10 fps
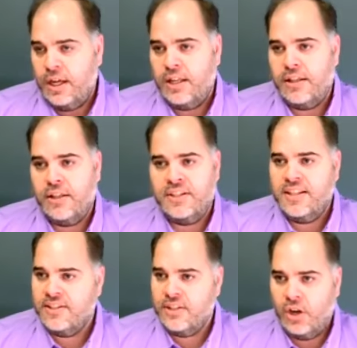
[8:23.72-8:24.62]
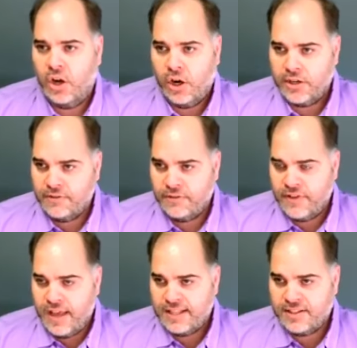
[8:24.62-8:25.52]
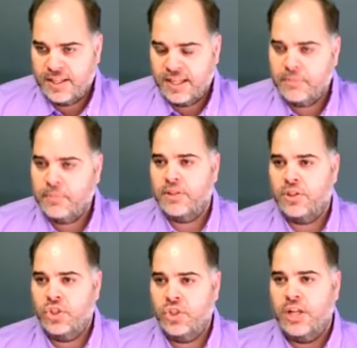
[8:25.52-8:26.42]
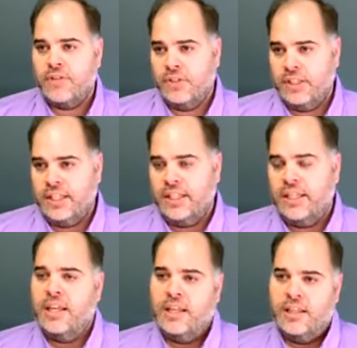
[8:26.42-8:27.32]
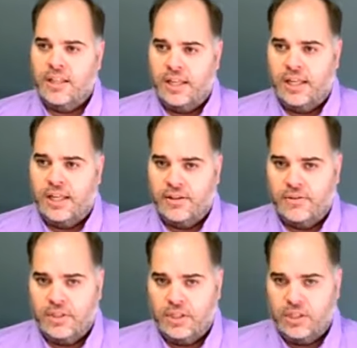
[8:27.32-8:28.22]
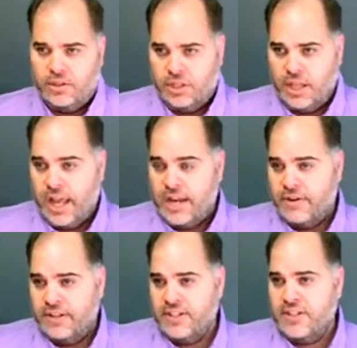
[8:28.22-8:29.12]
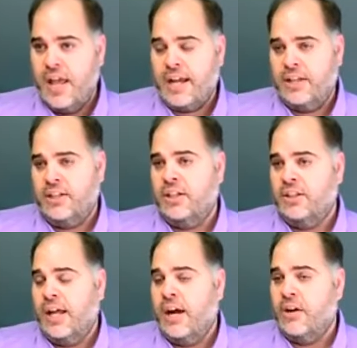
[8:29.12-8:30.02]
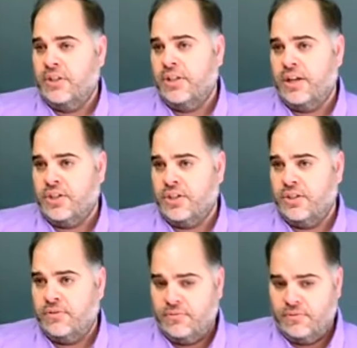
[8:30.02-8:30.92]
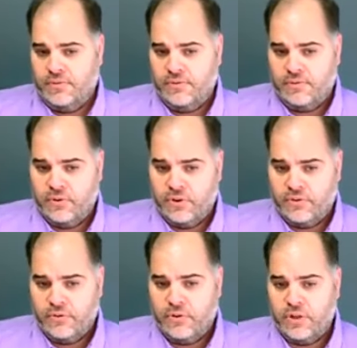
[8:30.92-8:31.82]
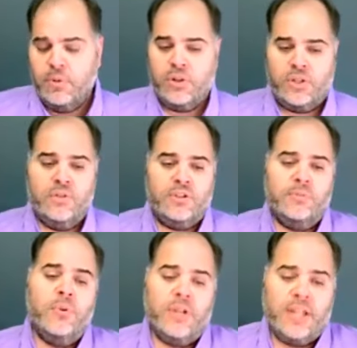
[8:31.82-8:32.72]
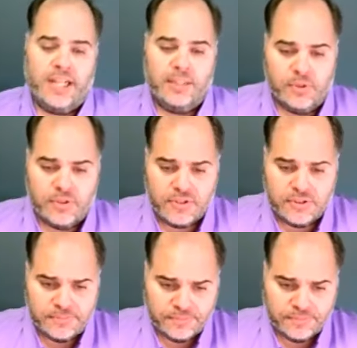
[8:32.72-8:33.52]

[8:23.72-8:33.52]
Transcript: Now, this isn't a hard and fast thing, but generally, the IRS is not going to allow deduction for emotional support animals.